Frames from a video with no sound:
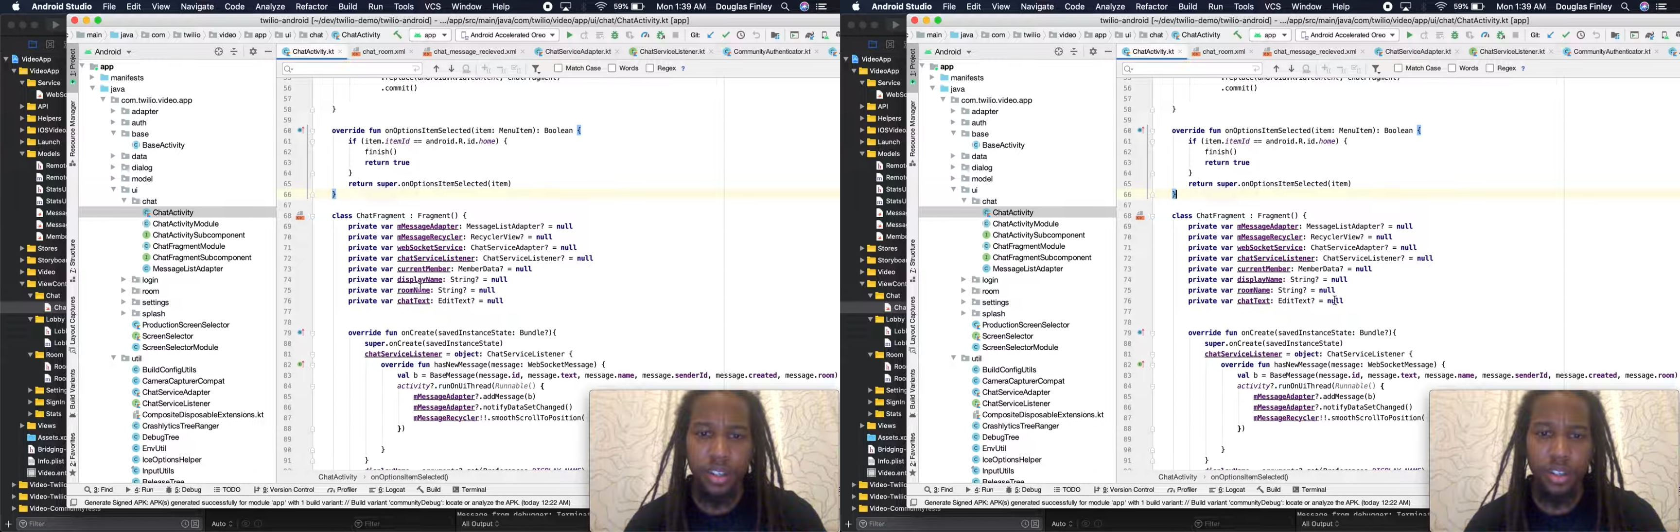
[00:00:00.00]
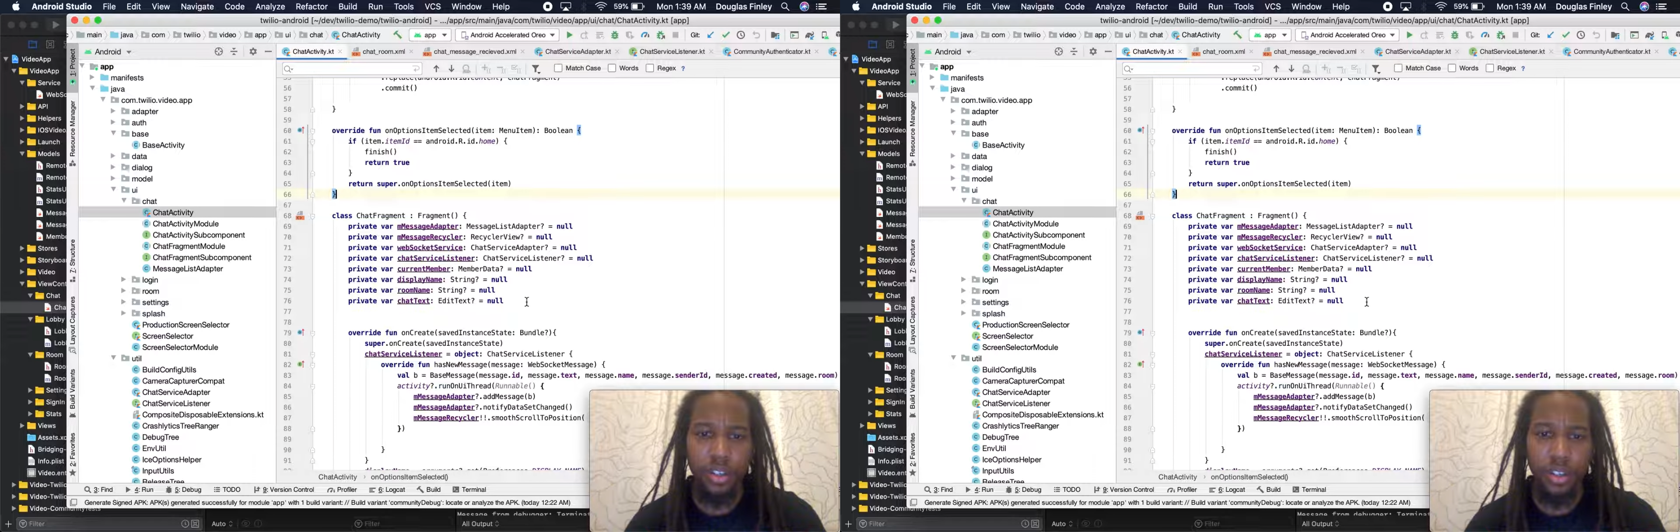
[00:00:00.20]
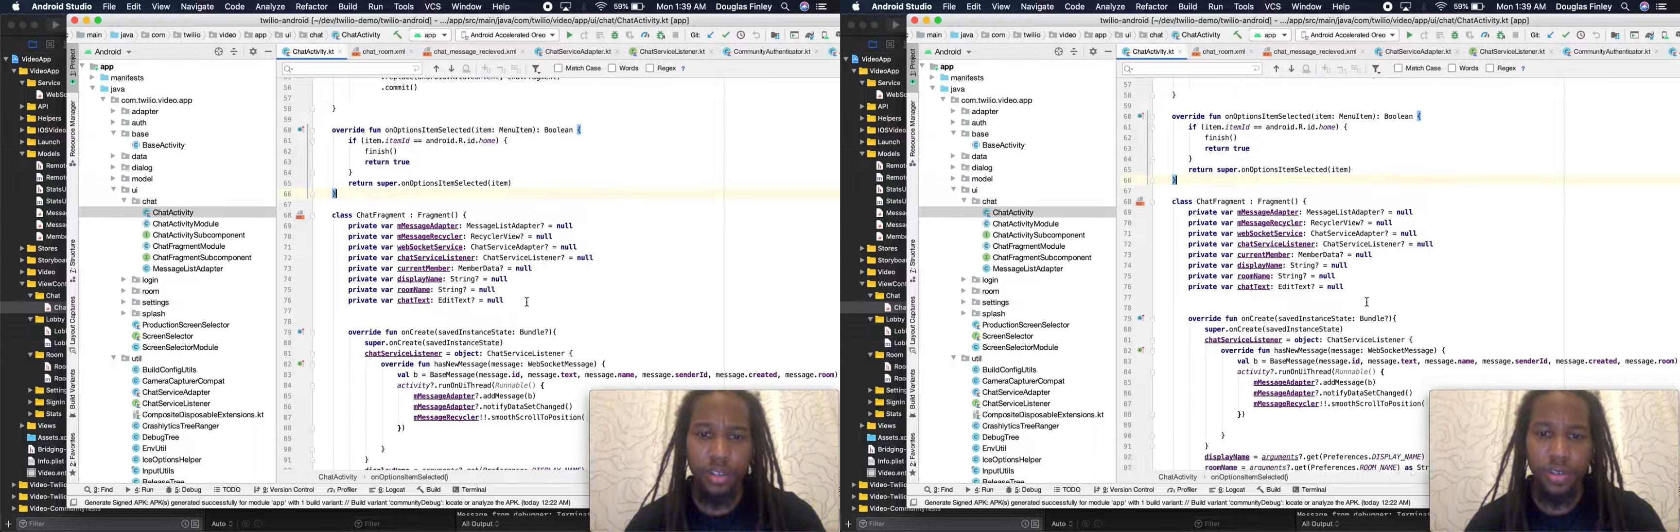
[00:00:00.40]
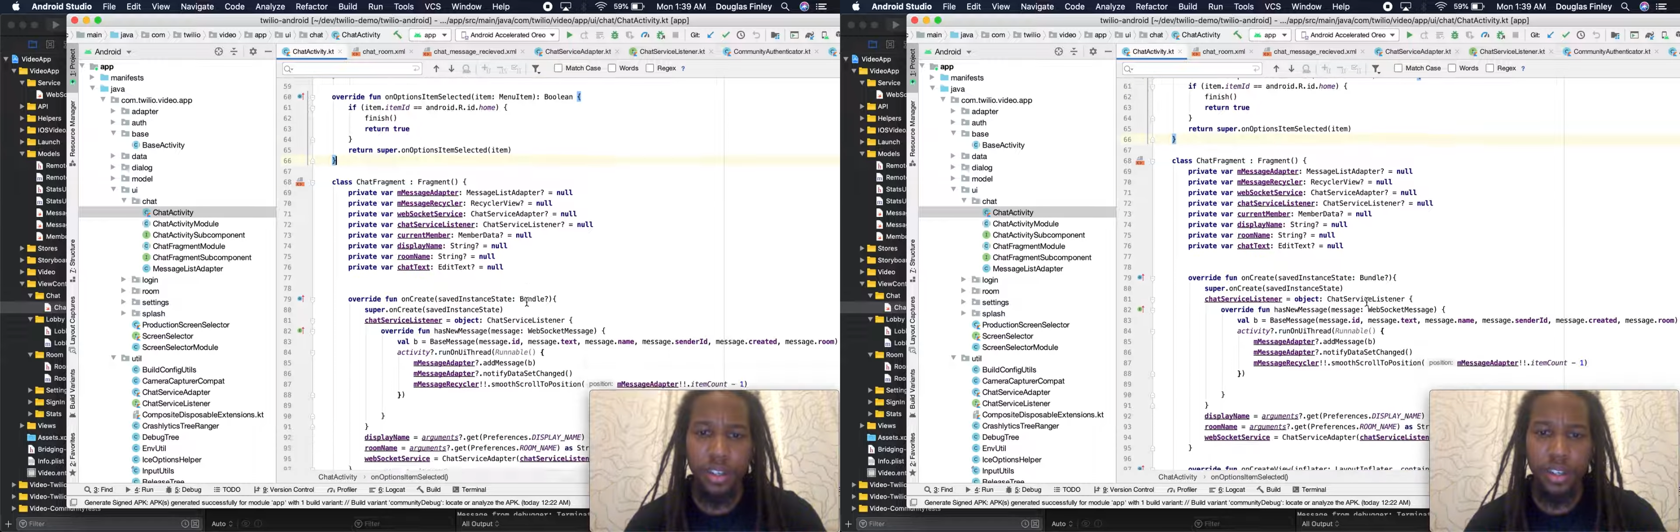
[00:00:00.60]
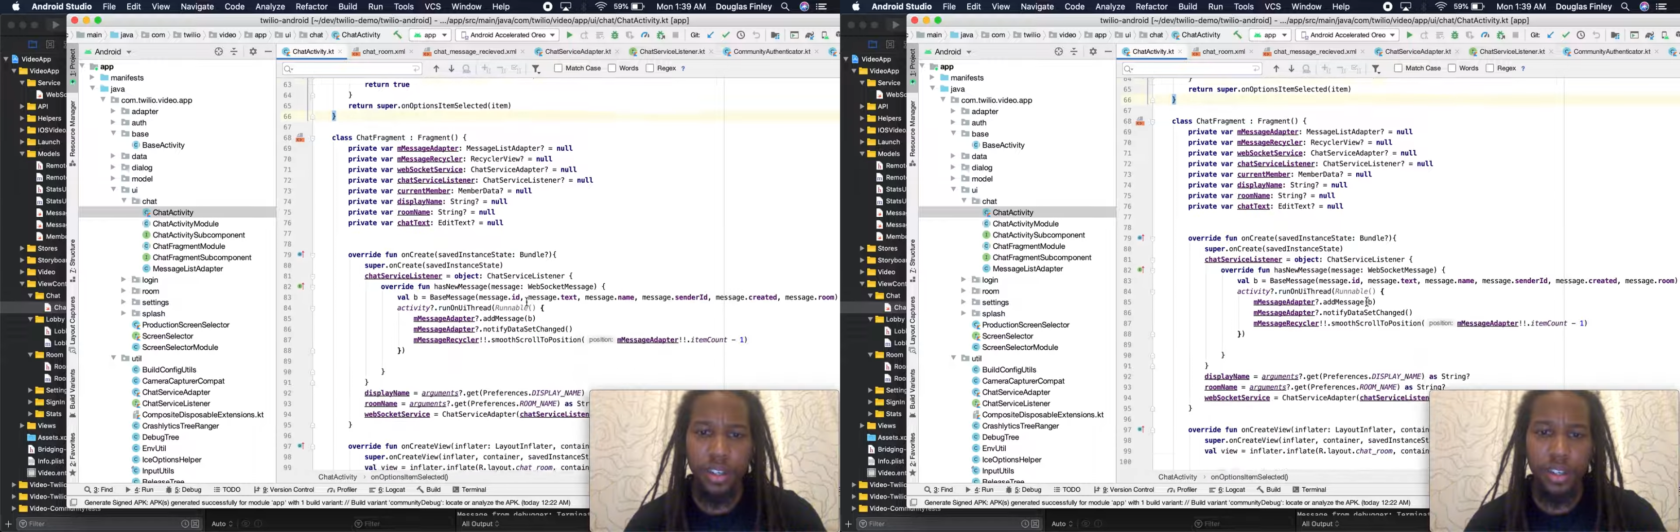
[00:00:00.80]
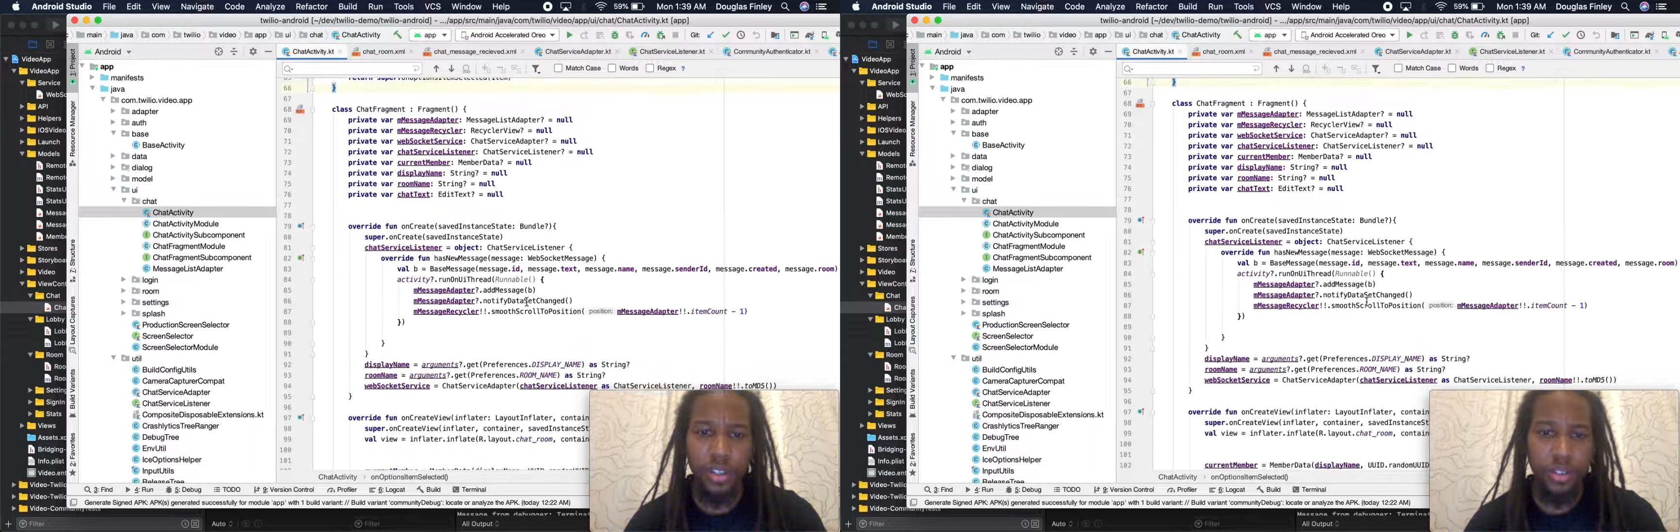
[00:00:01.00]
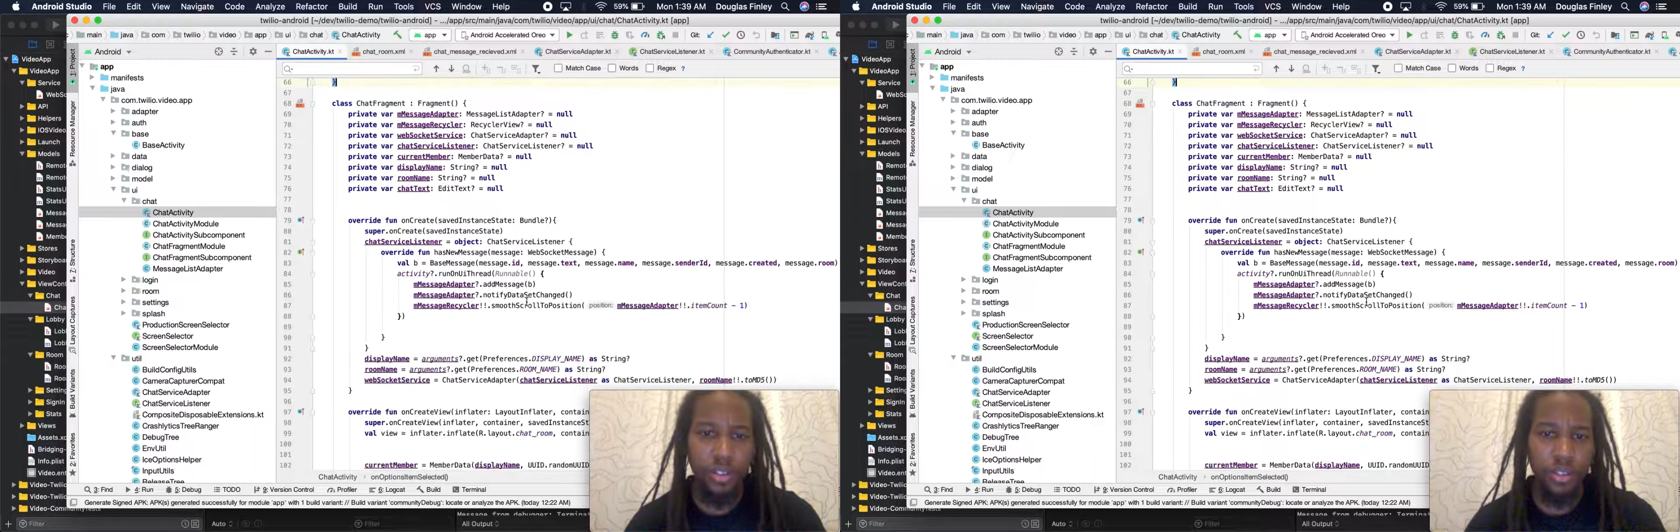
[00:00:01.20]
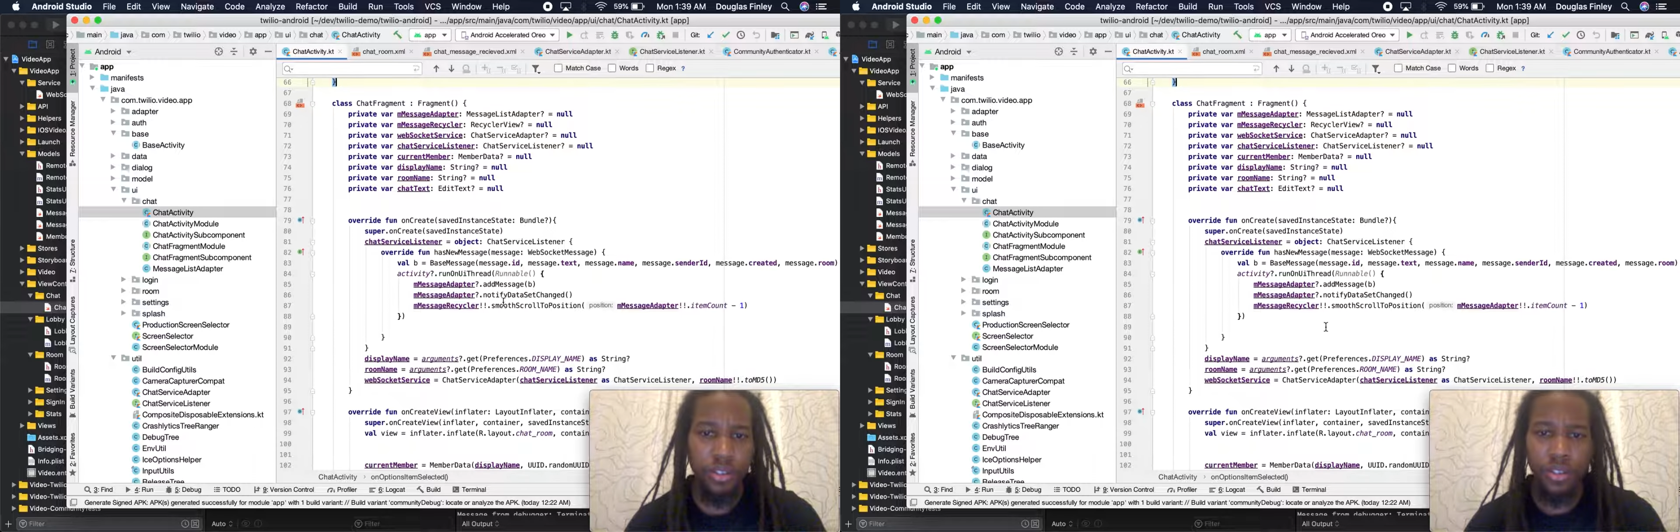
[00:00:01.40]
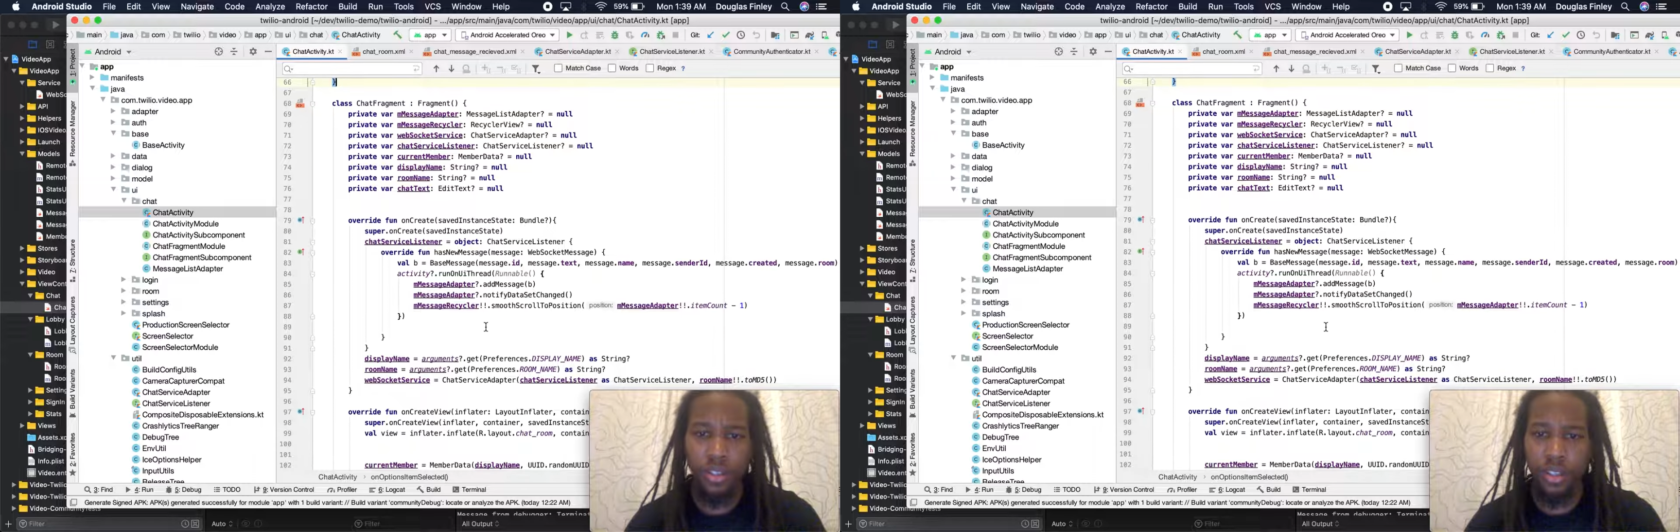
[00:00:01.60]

the service, the listeners,